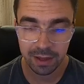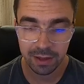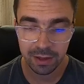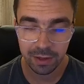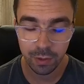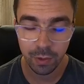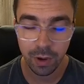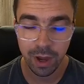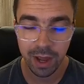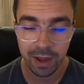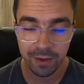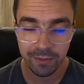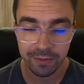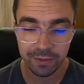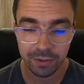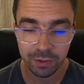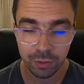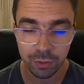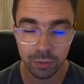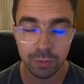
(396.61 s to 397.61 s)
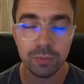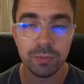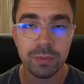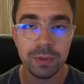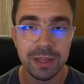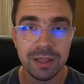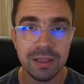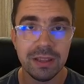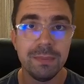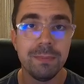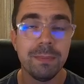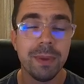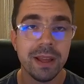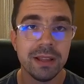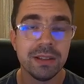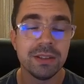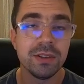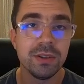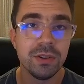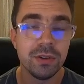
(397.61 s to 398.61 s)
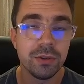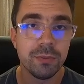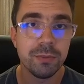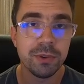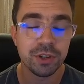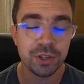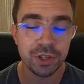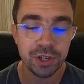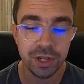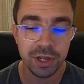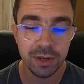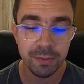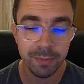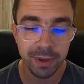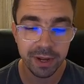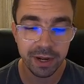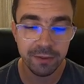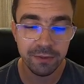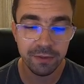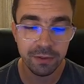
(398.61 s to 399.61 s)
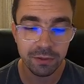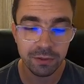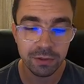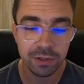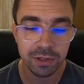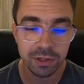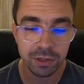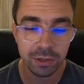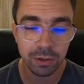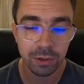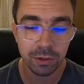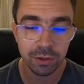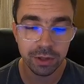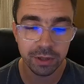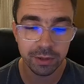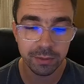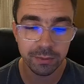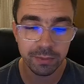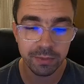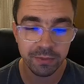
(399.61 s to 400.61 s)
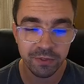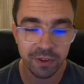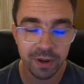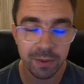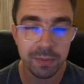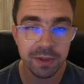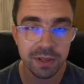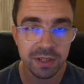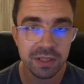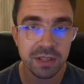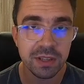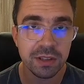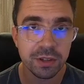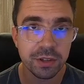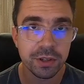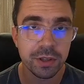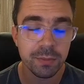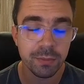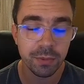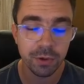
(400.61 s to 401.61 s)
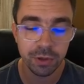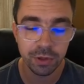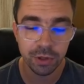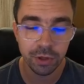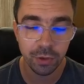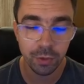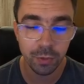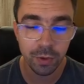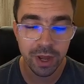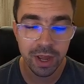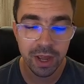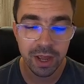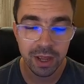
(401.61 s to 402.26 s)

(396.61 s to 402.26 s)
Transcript: you have to, it depends on your machine, but if you install the FreeBSD 13.0,